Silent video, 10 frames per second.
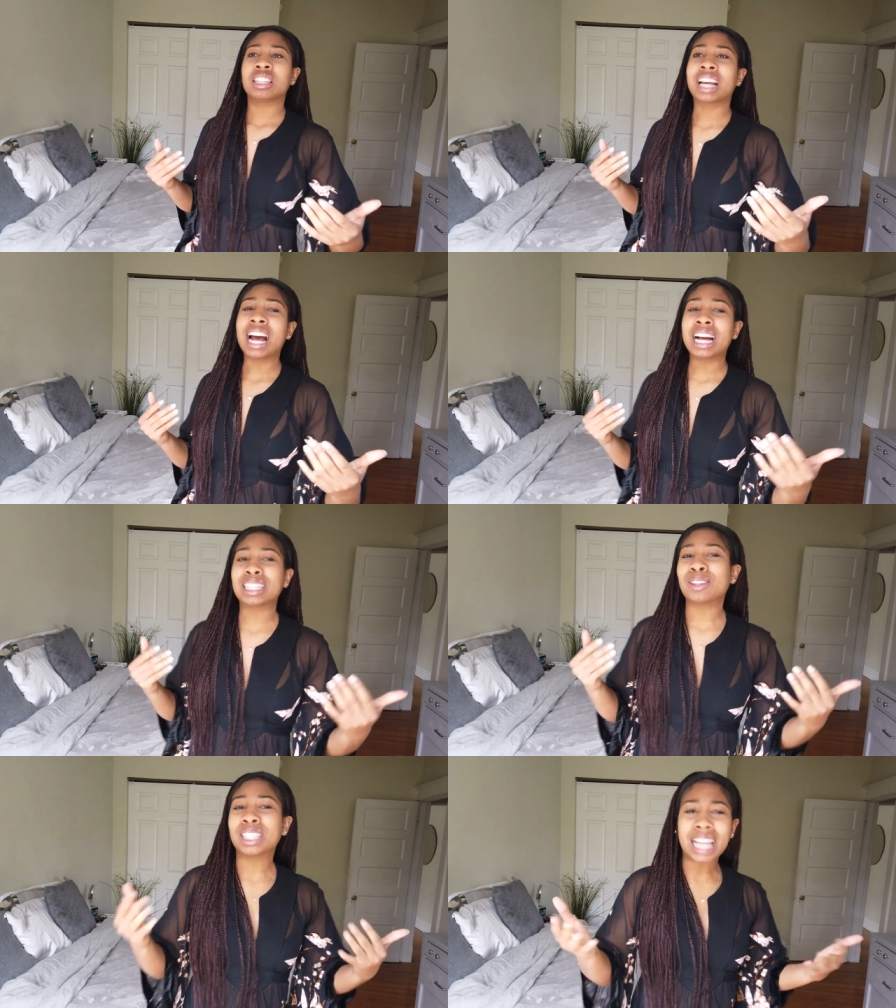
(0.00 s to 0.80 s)
the
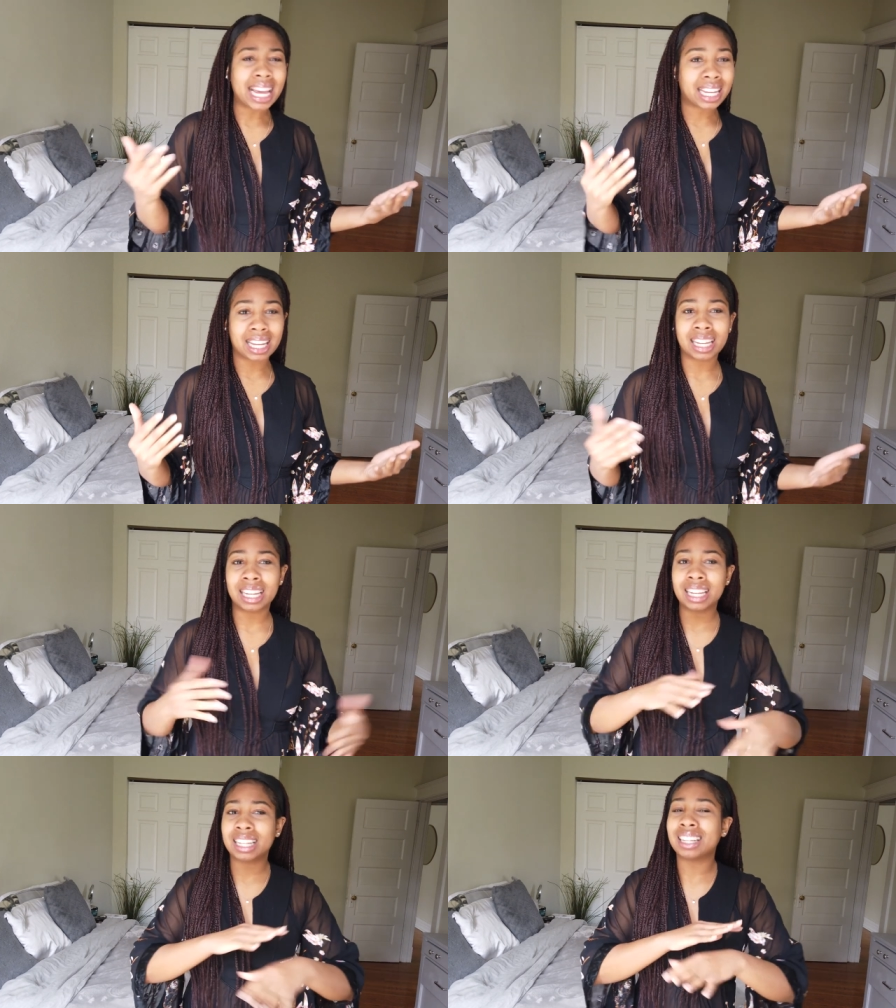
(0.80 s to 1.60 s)
guys are taking
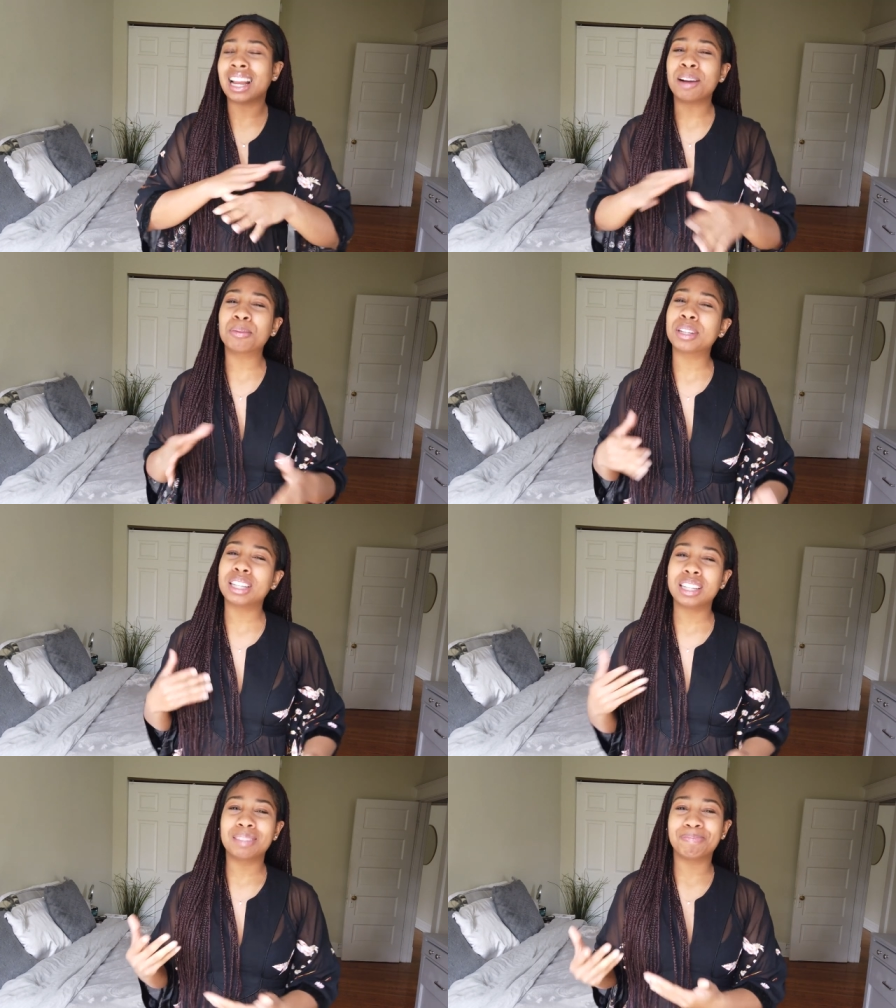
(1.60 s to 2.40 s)
and not
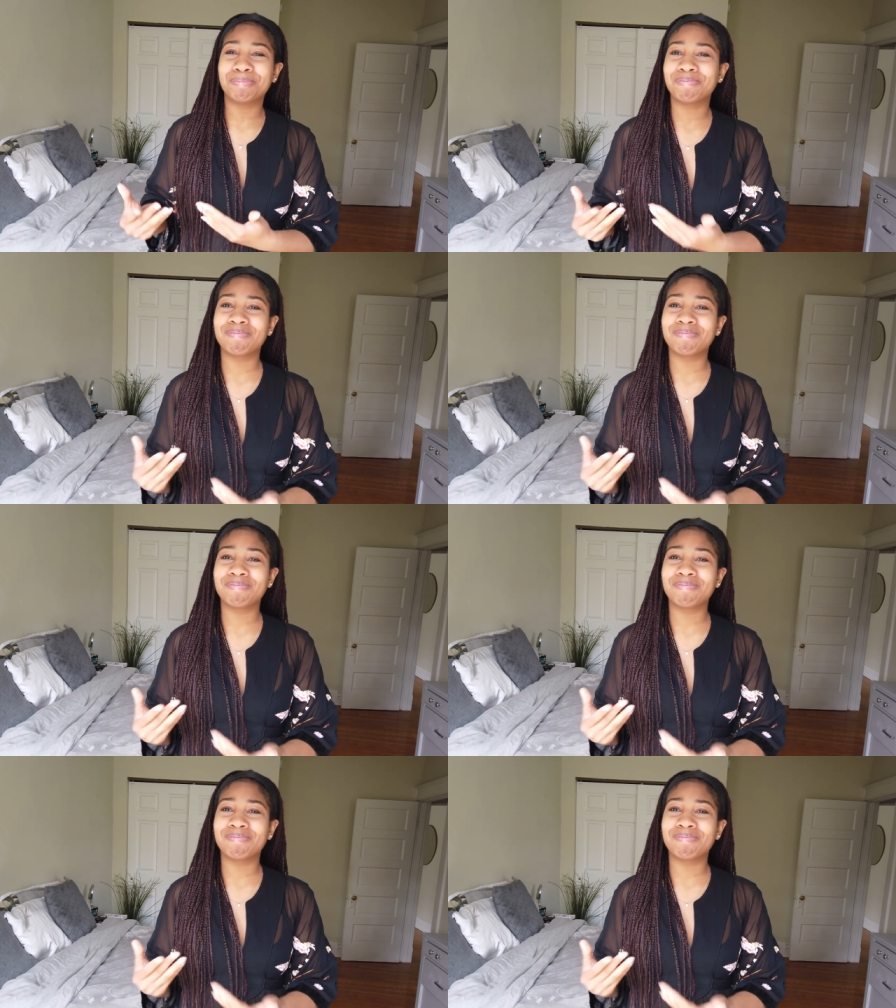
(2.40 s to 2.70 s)
really